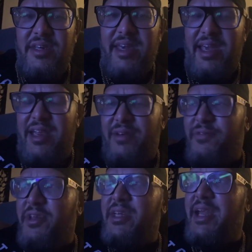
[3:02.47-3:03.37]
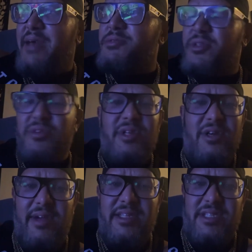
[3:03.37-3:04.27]
And I'm feeling absolutely
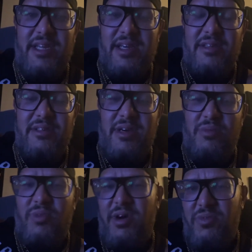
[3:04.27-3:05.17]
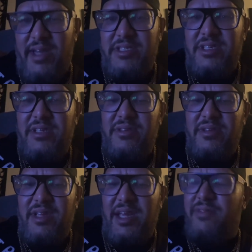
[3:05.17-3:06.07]
great today. I'm well rested.
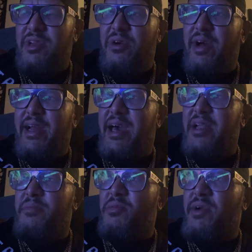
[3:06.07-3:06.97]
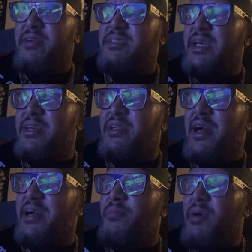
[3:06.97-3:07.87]
Even though I got up around 10
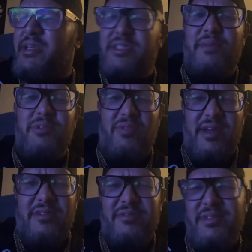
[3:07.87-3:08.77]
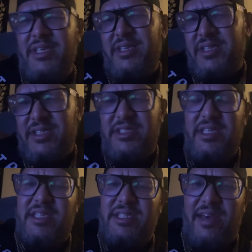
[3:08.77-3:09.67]
o'clock, I probably slept around
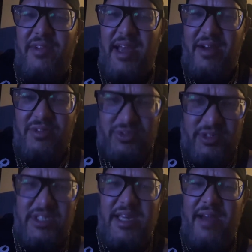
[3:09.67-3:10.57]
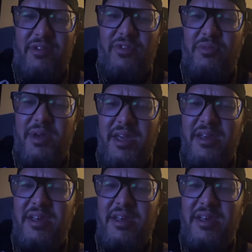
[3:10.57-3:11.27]
6-7 hours, which is average for me.